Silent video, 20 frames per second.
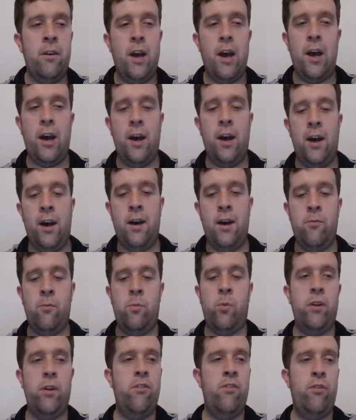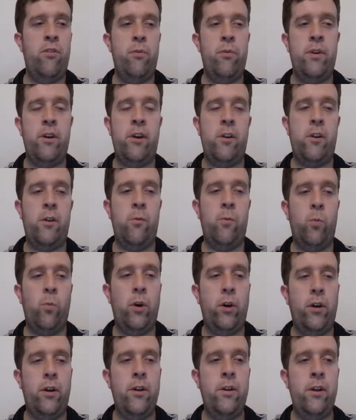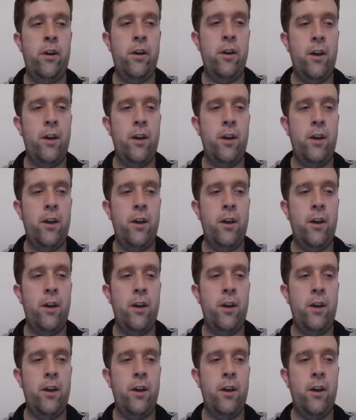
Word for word: Uh, 1, 2 in column 1,